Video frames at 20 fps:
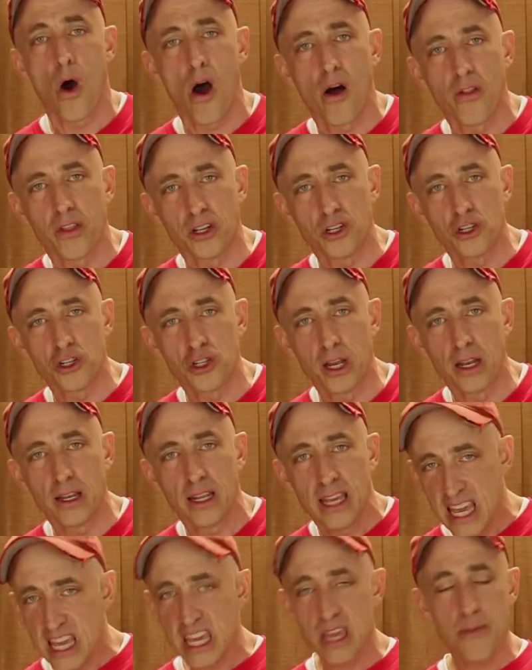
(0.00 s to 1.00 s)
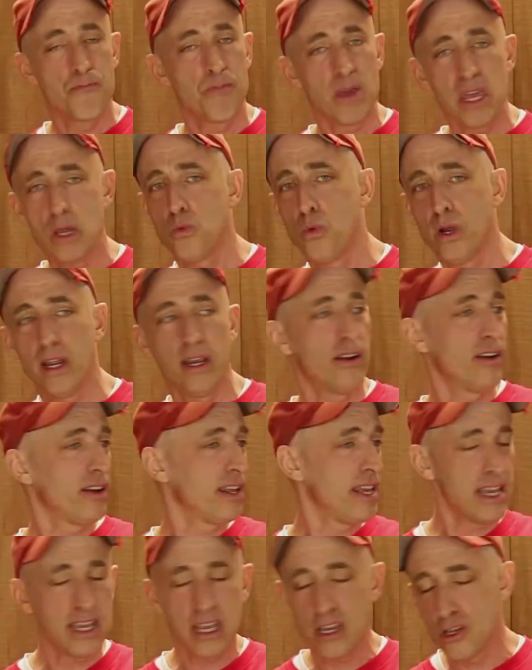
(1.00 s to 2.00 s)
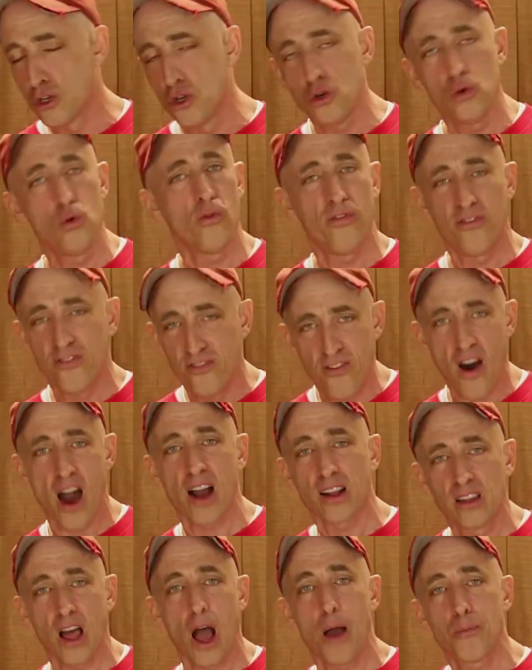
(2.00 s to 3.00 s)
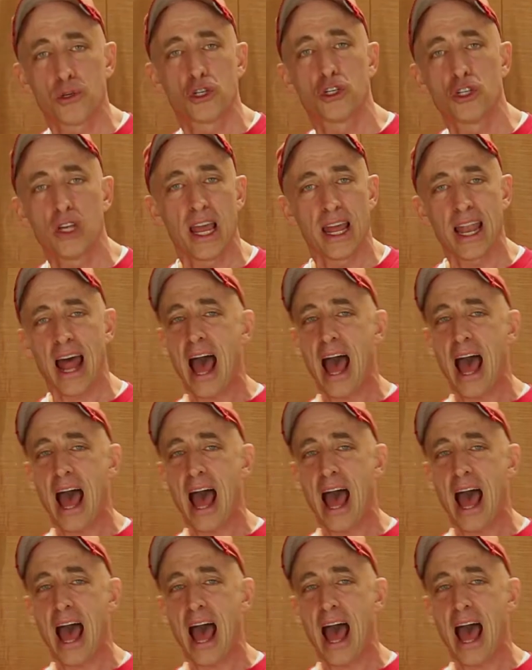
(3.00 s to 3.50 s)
all this shit. He can be weird. He can do fucked up shit.